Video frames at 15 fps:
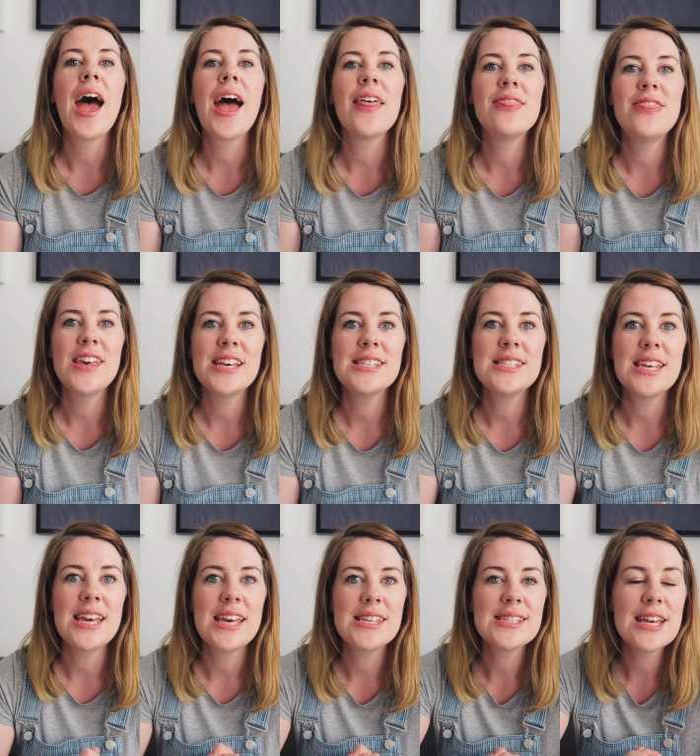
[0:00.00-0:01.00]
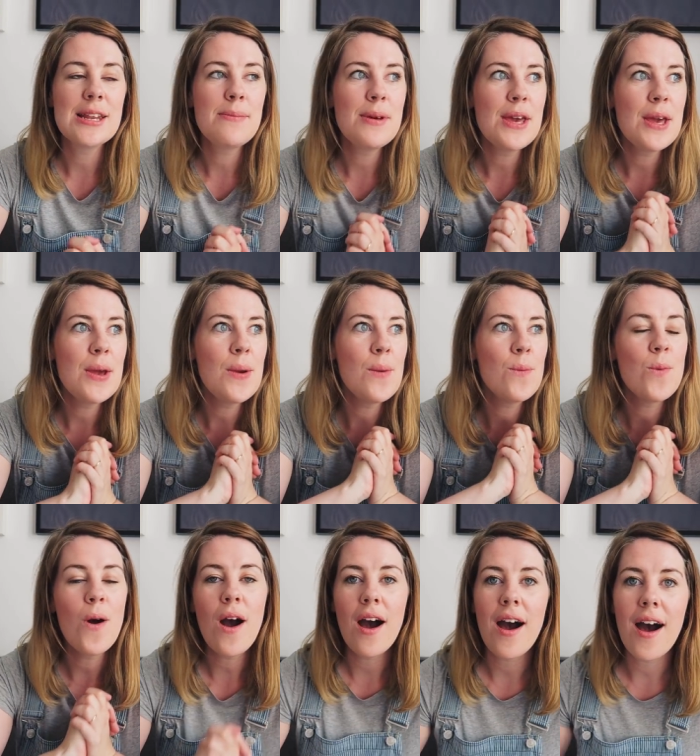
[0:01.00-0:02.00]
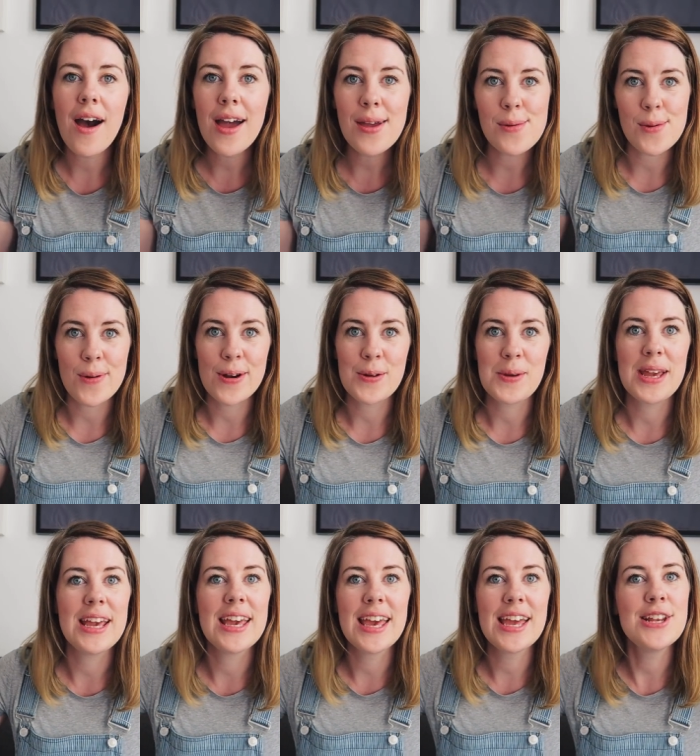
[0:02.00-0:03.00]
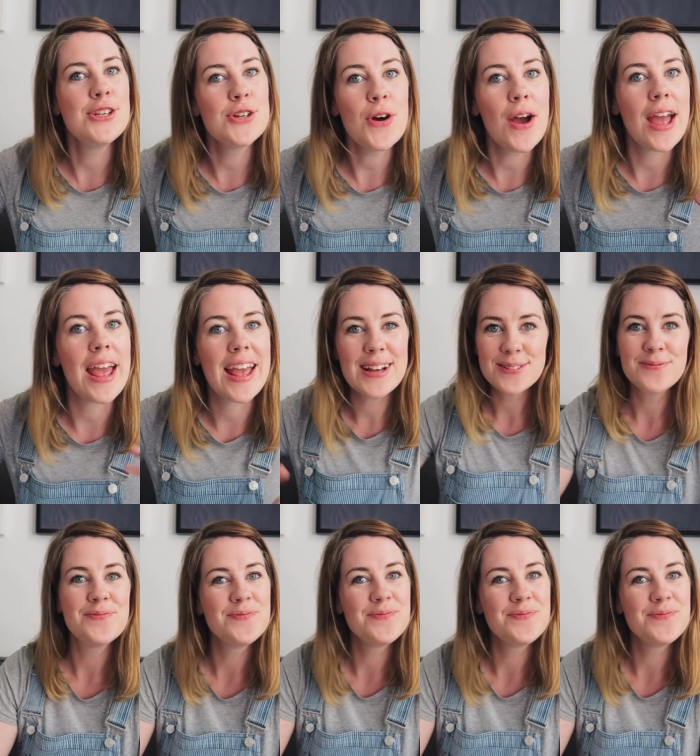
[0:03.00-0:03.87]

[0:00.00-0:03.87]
and this is going to be what I wore in a week. Enjoy!